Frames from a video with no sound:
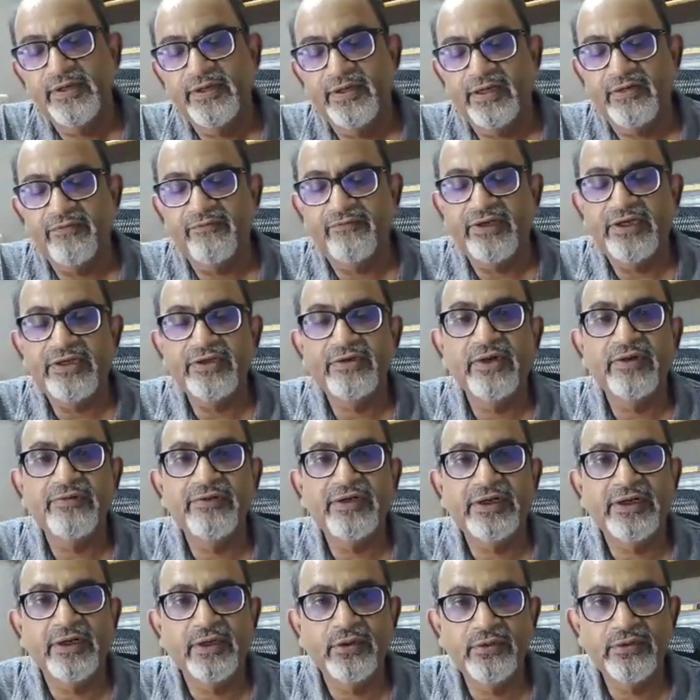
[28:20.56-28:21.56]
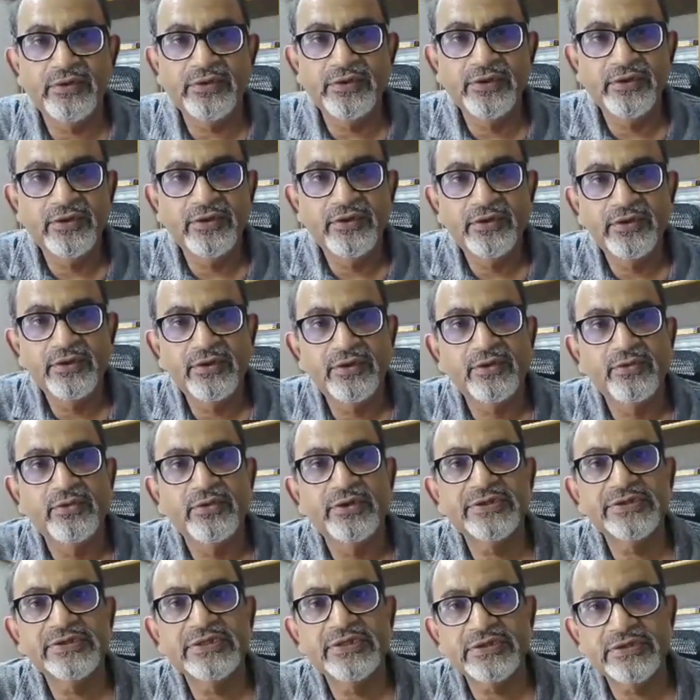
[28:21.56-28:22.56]
And when you have a doubt, do a
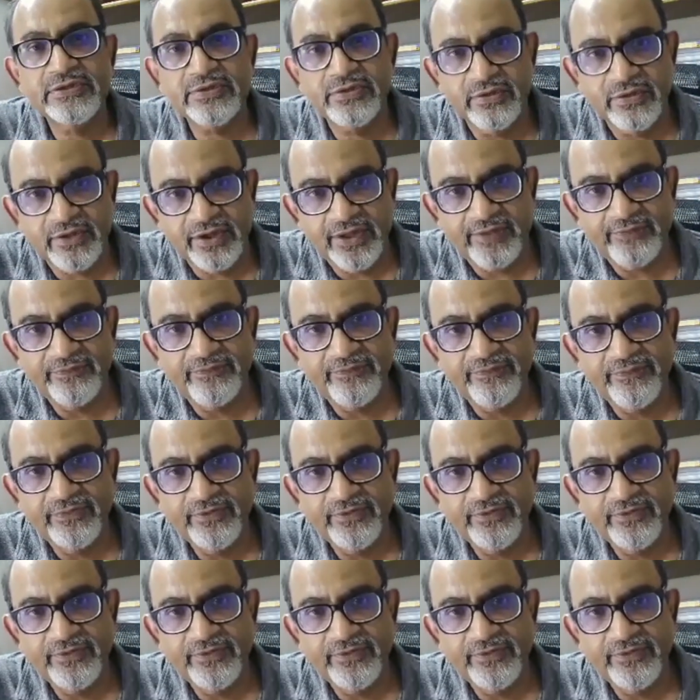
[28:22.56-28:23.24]
cystogram